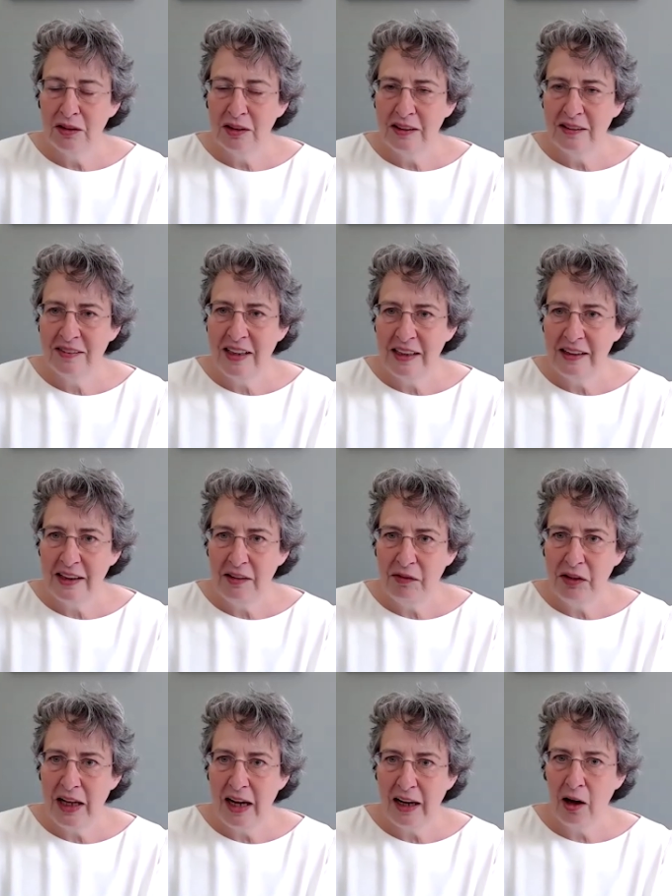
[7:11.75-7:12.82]
that say that if
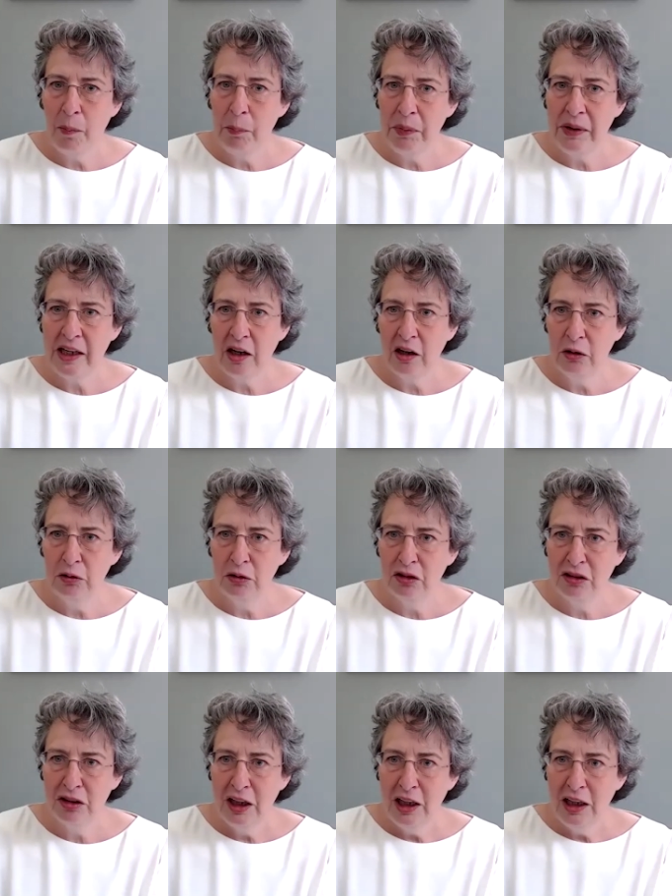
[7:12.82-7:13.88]
that company
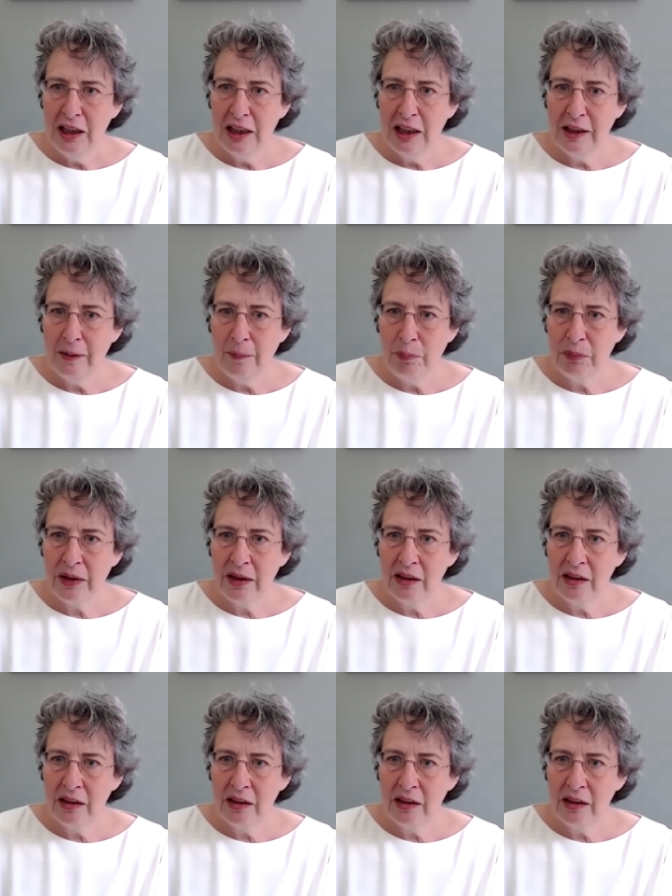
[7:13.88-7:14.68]
owns um,